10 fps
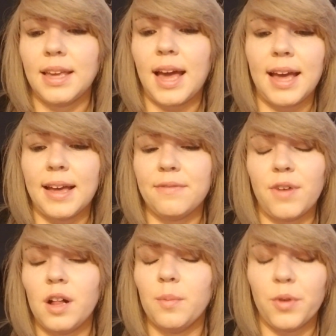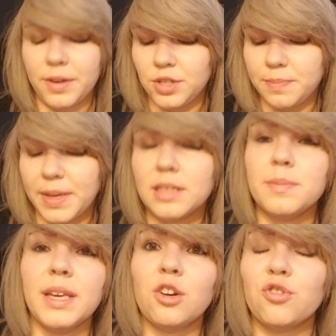Out Boy just makes
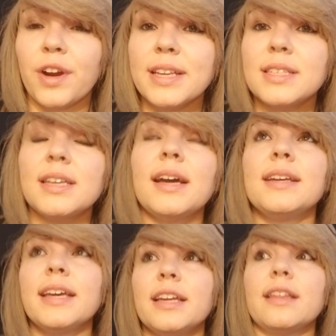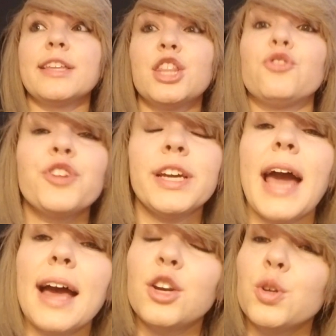me crazy, and getting like
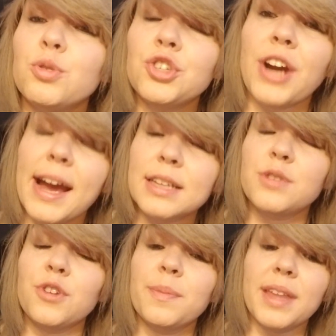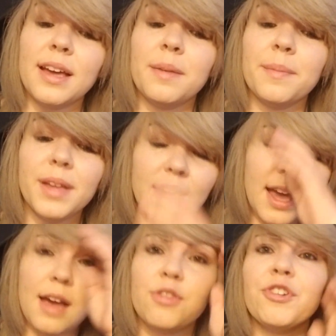3 new tracks from them,
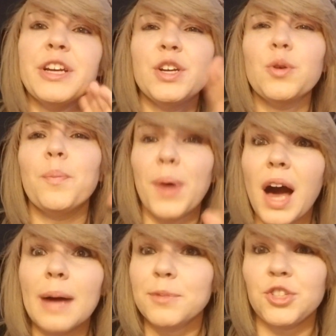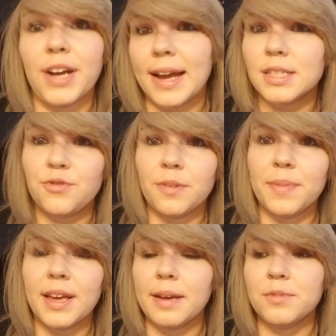3 new bomb tracks
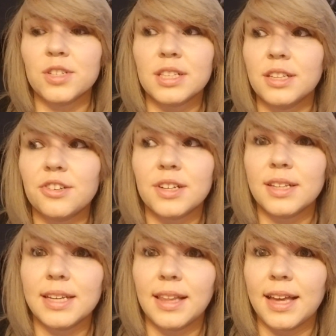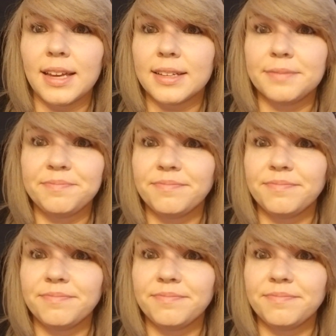from them, just literally like,